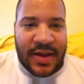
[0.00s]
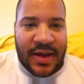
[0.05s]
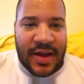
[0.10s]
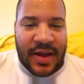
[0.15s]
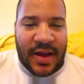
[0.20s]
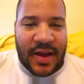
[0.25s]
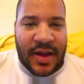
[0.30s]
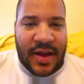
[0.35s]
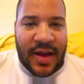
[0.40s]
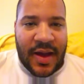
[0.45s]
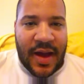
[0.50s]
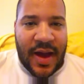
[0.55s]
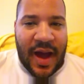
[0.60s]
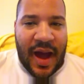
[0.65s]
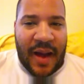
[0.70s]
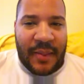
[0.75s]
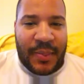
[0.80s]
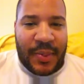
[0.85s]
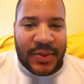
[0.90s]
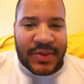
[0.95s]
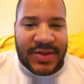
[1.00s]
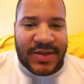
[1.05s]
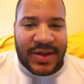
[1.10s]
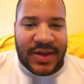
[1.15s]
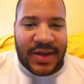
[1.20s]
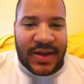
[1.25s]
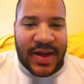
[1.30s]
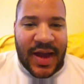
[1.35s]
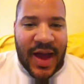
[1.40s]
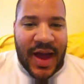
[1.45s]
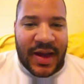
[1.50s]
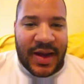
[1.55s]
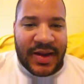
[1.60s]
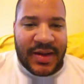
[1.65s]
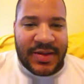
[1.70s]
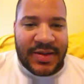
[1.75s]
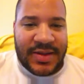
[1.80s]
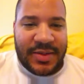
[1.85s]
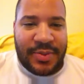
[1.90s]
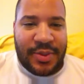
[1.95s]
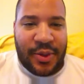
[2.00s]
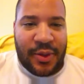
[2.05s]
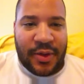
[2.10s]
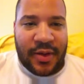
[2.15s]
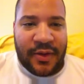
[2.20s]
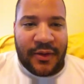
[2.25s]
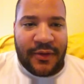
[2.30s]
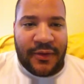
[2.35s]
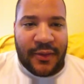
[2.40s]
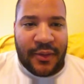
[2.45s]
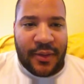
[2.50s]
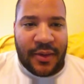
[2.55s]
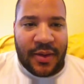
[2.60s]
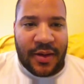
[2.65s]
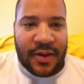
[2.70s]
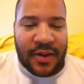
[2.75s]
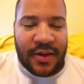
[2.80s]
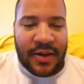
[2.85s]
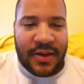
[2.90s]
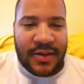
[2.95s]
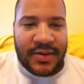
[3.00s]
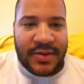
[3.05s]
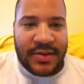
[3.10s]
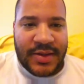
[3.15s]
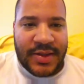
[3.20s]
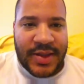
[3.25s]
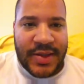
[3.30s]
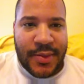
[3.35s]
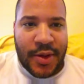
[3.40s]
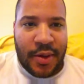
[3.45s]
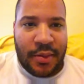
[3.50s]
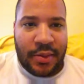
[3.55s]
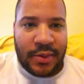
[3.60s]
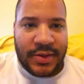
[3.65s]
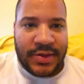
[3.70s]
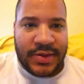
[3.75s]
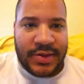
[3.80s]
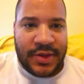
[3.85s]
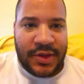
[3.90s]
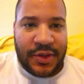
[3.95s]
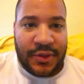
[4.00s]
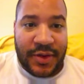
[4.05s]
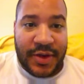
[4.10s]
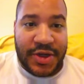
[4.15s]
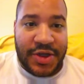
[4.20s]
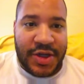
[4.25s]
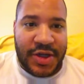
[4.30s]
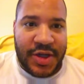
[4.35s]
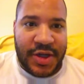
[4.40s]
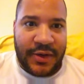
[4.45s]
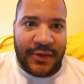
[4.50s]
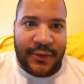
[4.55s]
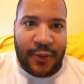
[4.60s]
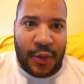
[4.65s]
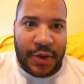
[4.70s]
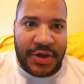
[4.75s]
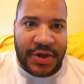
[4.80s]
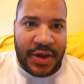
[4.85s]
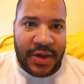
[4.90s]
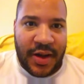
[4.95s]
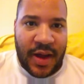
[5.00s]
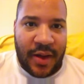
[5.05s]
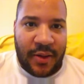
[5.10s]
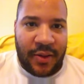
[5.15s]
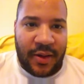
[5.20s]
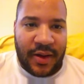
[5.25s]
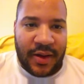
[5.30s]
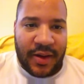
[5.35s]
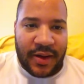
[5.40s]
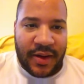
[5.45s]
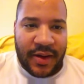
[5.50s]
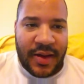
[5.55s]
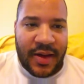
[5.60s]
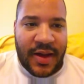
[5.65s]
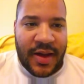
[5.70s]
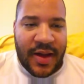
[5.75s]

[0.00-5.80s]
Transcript: Apple didn't add in support for T-Mobile's 3G or 4G network.